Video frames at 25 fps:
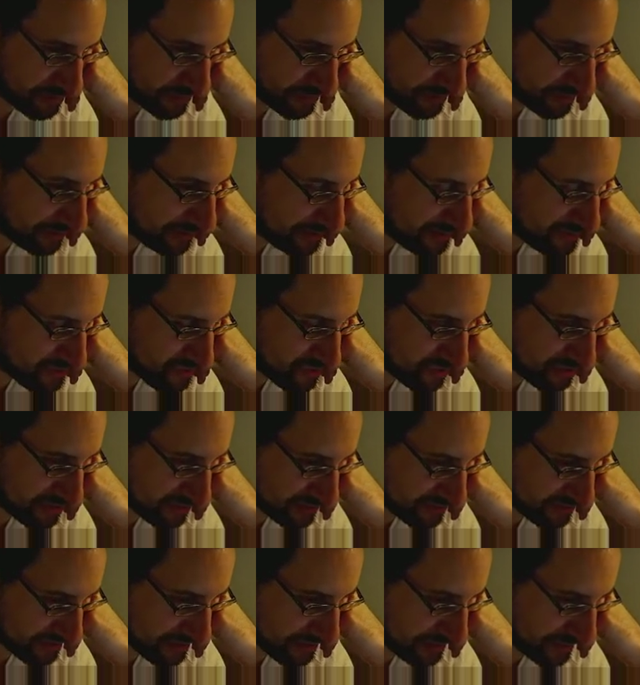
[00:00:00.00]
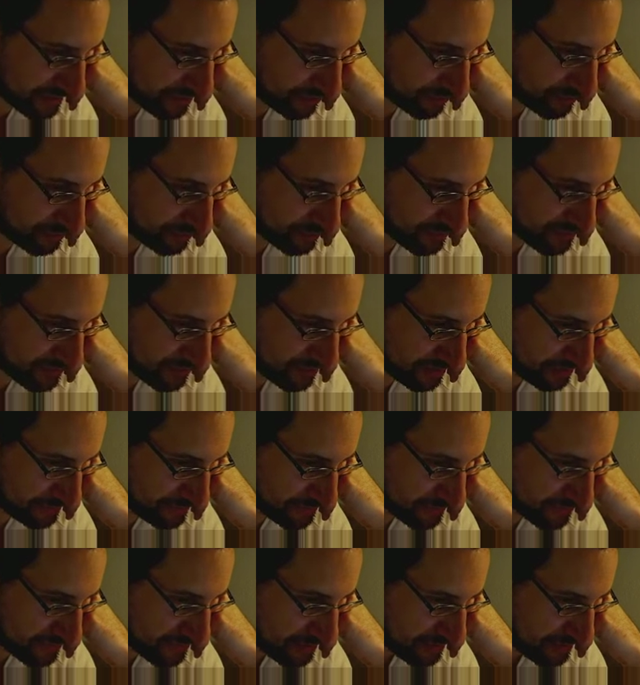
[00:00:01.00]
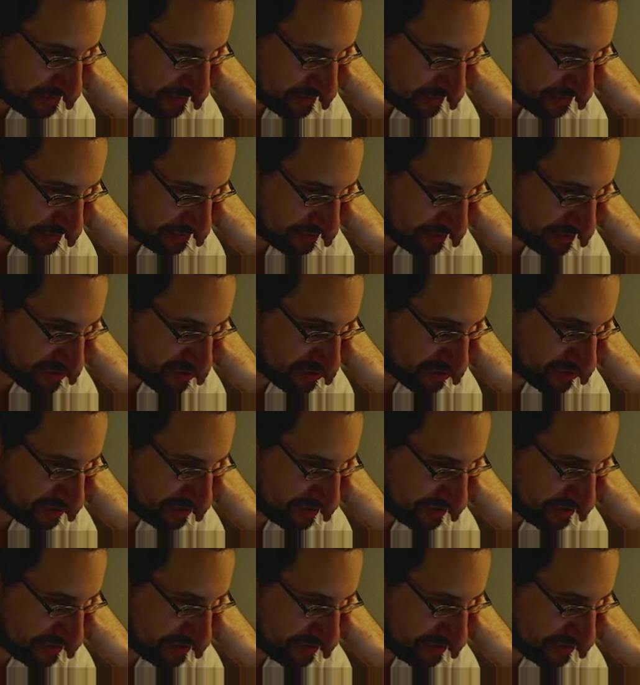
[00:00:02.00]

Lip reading: at least she doesn't like it herself. Allegedly,